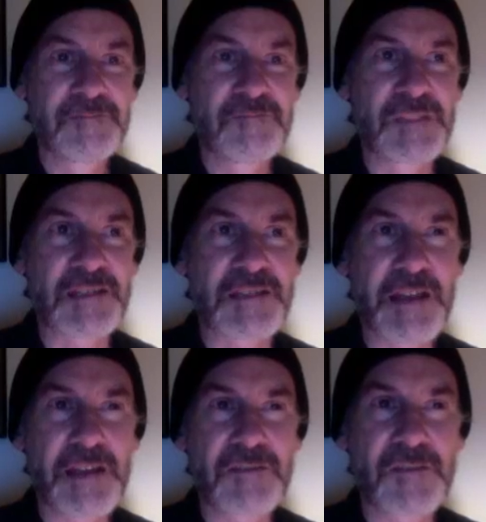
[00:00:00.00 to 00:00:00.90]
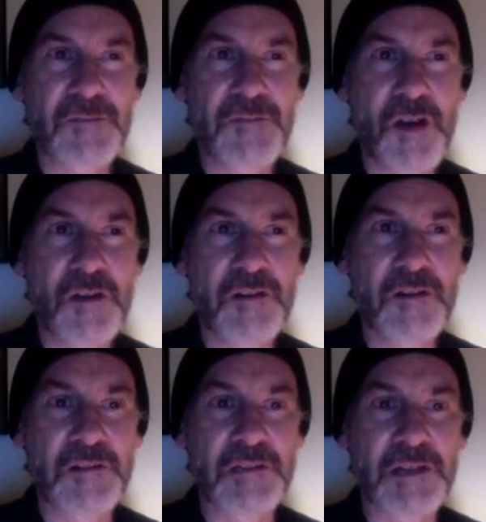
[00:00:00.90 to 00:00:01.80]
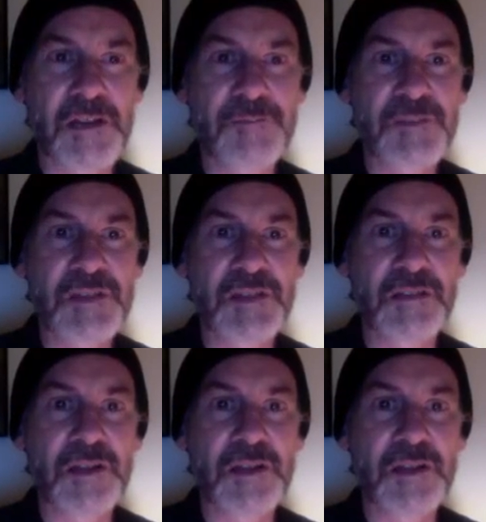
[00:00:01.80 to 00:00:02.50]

The sound of the foghorn comes and